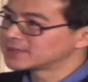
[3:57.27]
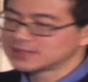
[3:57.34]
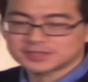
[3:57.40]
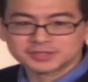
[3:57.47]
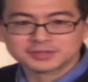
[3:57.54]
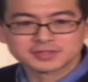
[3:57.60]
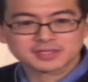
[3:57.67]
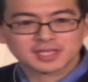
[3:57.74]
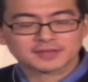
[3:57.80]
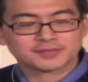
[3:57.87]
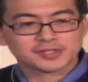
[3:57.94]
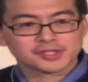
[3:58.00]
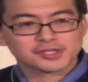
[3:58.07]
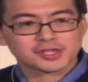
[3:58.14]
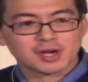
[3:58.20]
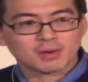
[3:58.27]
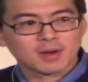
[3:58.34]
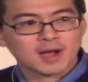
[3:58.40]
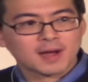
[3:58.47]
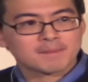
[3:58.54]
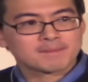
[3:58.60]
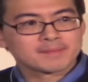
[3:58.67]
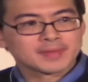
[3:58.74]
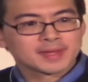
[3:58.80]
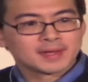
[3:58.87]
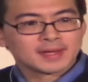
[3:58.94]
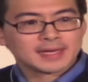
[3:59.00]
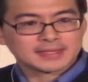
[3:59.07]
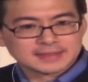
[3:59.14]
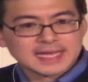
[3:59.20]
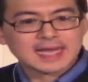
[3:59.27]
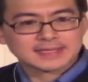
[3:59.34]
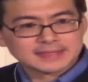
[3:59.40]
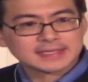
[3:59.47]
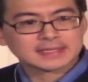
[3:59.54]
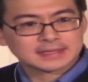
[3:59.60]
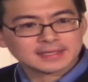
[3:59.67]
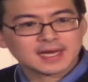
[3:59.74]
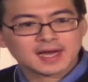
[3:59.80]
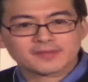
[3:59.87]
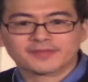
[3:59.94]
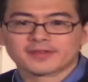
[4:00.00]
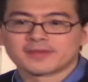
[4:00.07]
to do stuff, to show up, as asking a lot